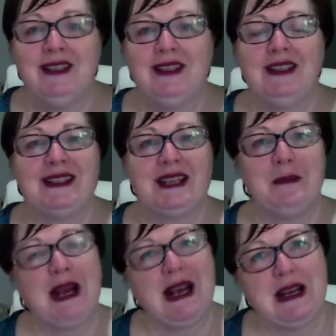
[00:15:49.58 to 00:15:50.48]
And I say,
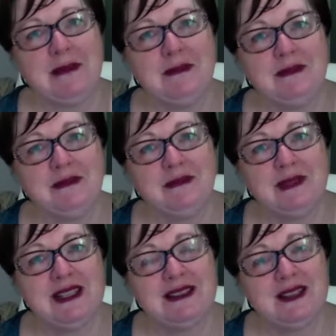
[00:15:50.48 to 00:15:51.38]
Mum,
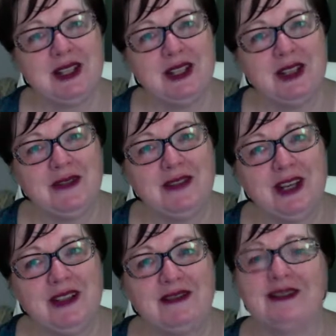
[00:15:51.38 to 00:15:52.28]
it's not your
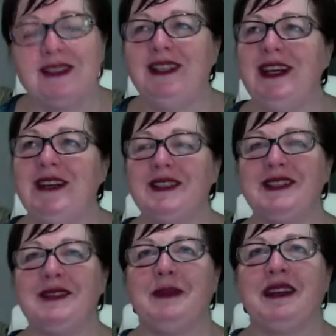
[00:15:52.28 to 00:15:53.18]
fault. And I have to
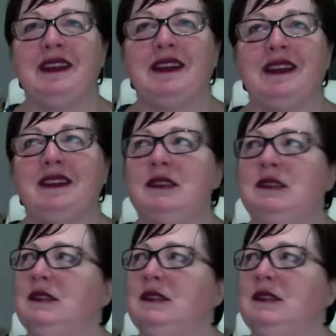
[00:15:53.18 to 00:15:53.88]
sit back and go,